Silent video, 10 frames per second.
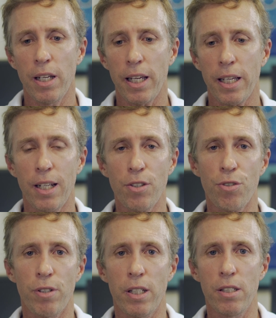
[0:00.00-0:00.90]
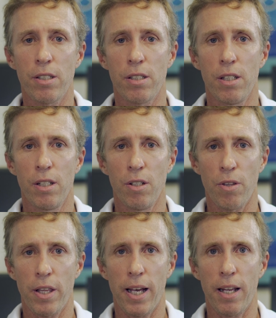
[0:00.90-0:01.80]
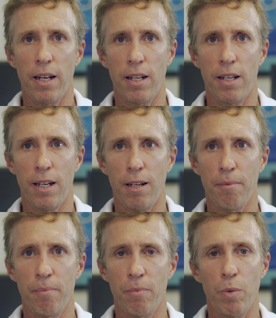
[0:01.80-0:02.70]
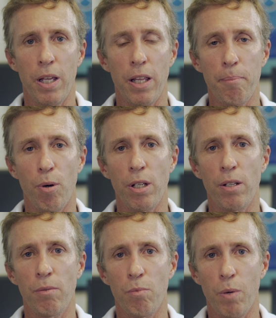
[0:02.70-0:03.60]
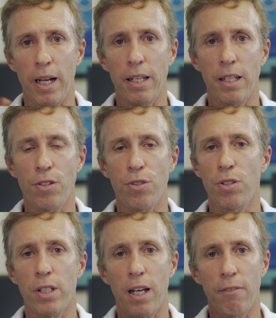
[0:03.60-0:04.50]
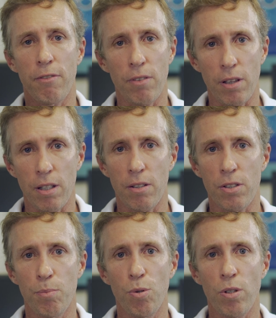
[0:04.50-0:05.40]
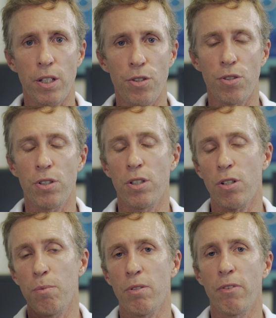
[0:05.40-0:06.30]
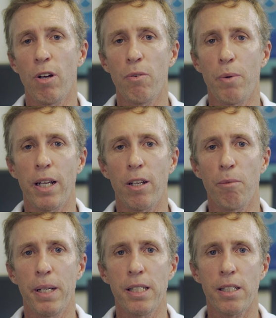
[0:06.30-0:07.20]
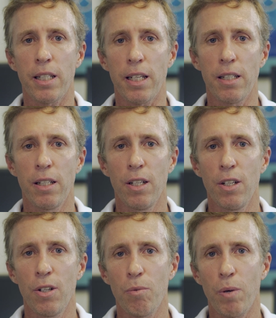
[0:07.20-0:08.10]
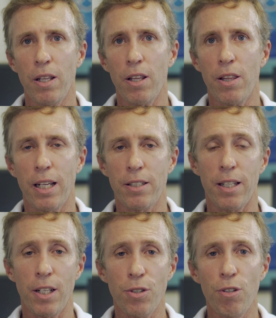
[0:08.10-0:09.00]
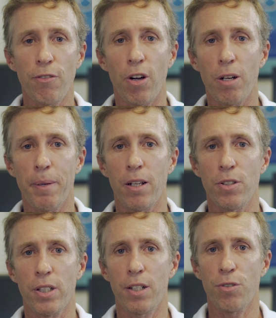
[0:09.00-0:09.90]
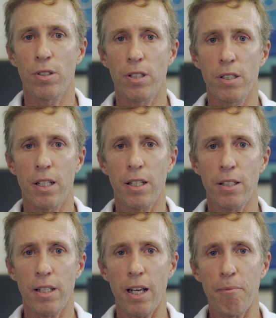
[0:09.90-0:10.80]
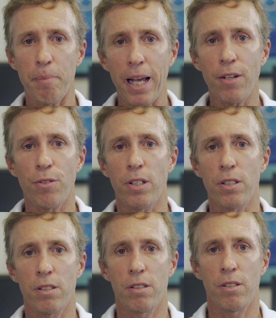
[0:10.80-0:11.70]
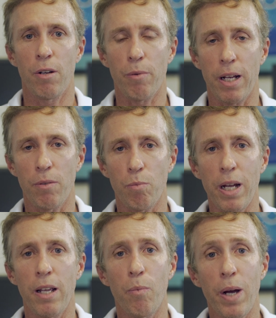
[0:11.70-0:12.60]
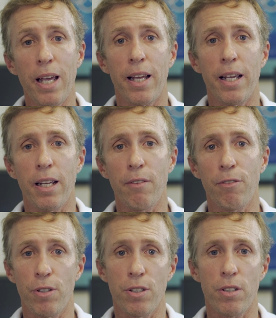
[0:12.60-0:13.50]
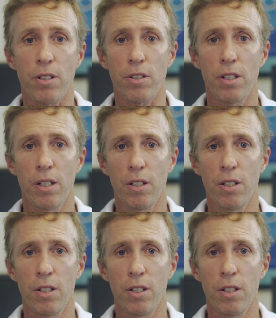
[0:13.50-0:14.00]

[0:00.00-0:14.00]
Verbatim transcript: In countries that um, where their body weight issues, they have smaller issues in terms of overweight and obesity. One of the things that they do find about those countries is that they have boundaries around where, where they eat, for instance.